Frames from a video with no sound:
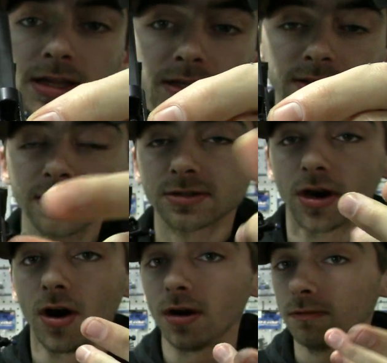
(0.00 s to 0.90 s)
These
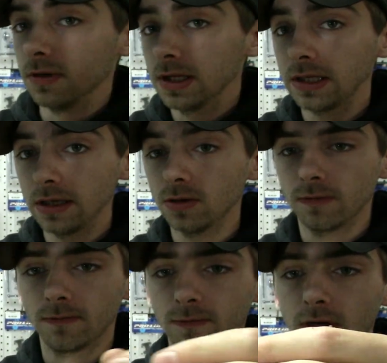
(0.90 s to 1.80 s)
things are really
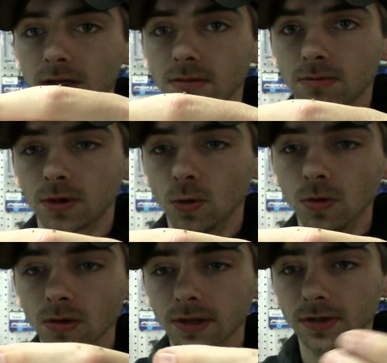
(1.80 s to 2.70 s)
freaking
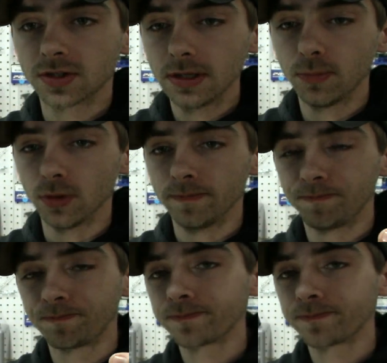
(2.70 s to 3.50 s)
cool and they're simple.